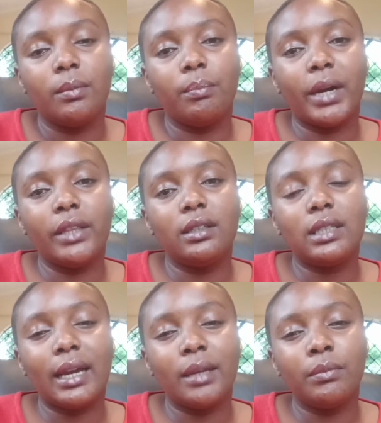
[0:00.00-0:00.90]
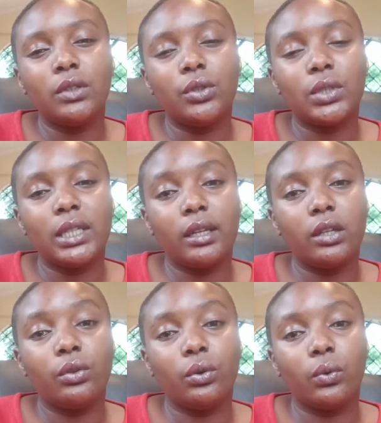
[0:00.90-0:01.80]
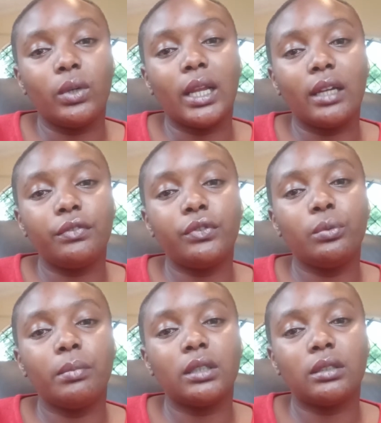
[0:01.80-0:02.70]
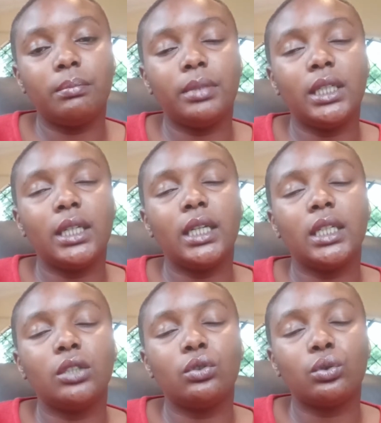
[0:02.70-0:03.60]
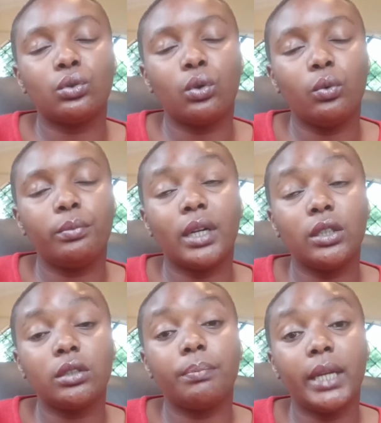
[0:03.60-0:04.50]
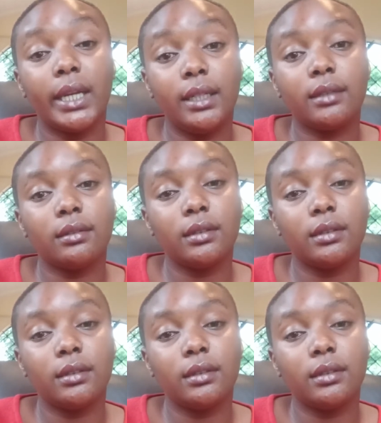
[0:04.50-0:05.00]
By the time that you're taking your own life, you must be in so much pain.